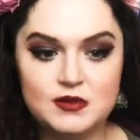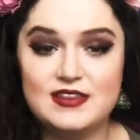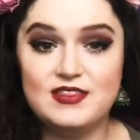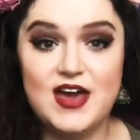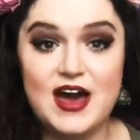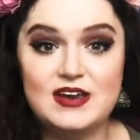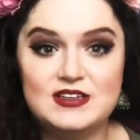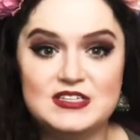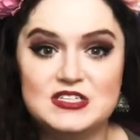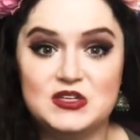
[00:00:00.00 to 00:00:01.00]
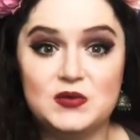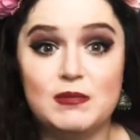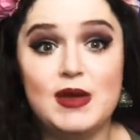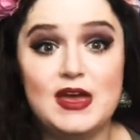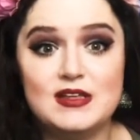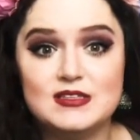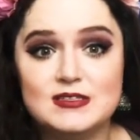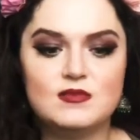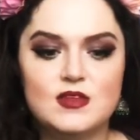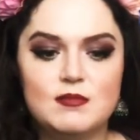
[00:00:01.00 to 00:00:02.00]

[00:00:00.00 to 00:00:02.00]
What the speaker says: That still remains.